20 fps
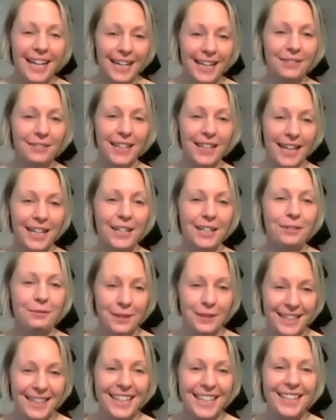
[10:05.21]
of the kind of
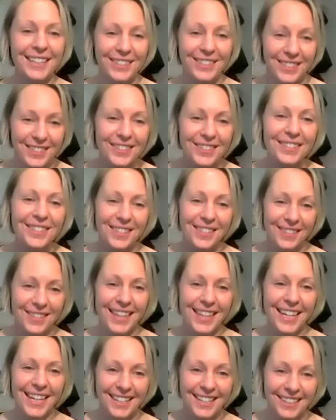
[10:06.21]
work that you do. So
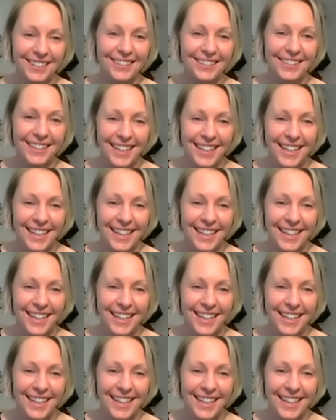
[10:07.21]
thank you.